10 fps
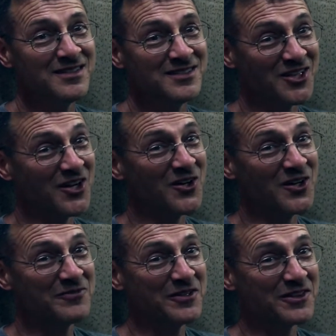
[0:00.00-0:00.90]
So
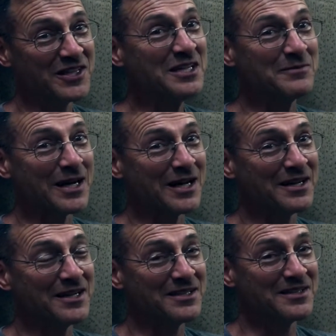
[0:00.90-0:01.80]
if you think about
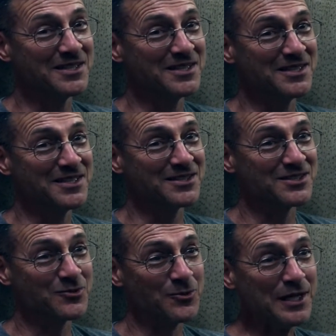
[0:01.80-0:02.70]
it,
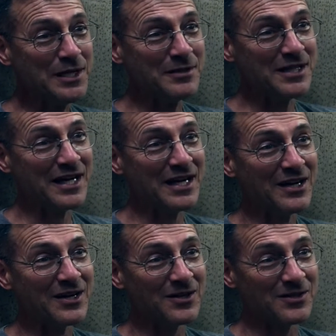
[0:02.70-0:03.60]
there's quite a bit of
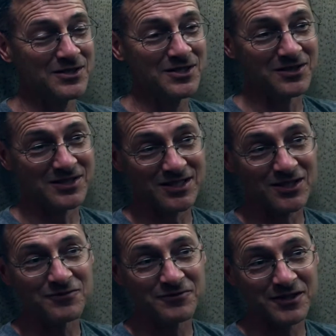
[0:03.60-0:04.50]
air, because
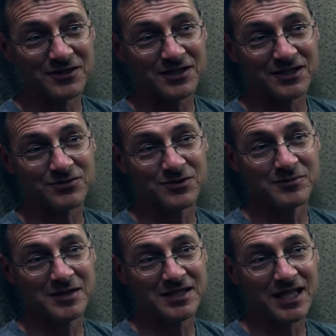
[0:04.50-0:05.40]
I'll fill this
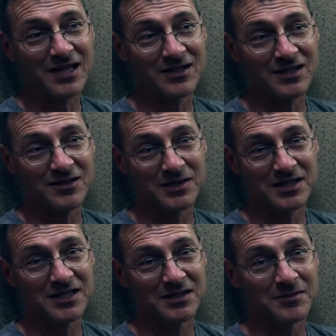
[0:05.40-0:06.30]
room entirely
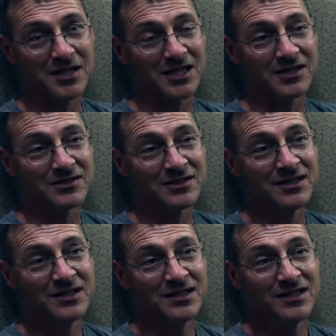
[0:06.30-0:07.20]
within a month,
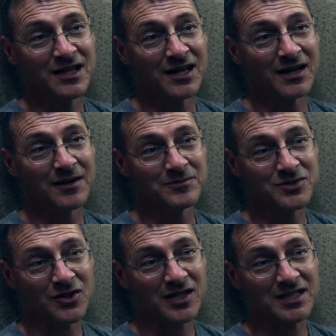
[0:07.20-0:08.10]

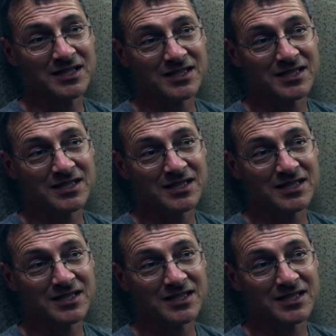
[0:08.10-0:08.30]
So I need